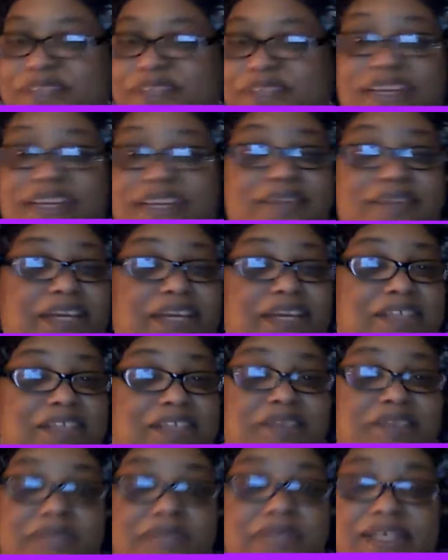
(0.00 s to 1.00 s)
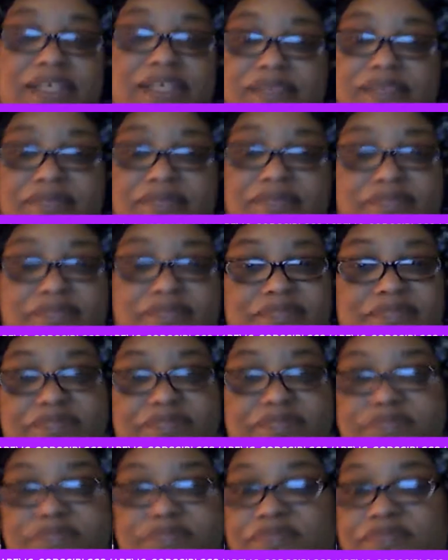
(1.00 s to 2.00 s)
love got to do with it,
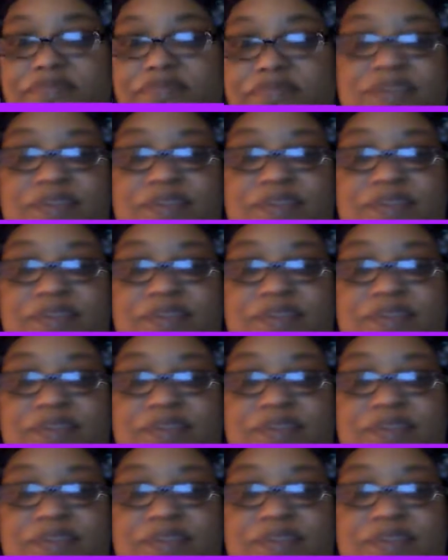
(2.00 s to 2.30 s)
you